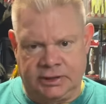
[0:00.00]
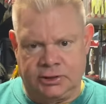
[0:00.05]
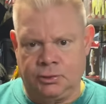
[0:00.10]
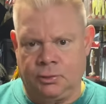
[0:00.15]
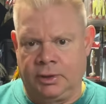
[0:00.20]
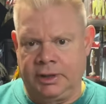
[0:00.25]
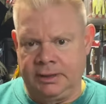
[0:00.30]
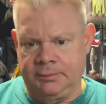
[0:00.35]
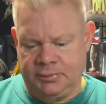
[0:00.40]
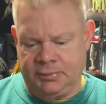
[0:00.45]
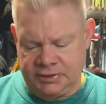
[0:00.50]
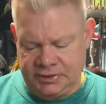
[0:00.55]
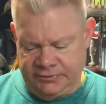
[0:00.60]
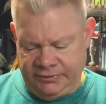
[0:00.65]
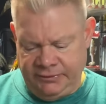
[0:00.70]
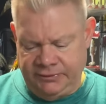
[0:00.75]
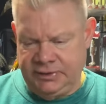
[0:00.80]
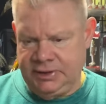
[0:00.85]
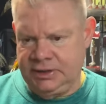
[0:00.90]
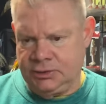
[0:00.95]

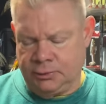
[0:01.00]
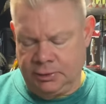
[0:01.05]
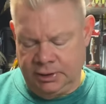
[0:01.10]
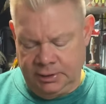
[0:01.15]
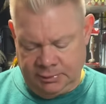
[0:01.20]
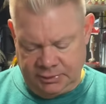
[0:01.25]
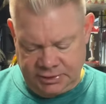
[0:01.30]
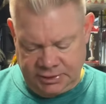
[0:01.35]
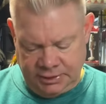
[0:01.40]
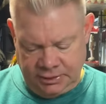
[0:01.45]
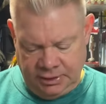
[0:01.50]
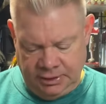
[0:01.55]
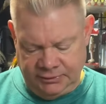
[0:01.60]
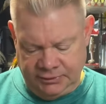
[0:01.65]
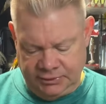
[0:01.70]
15-20% off.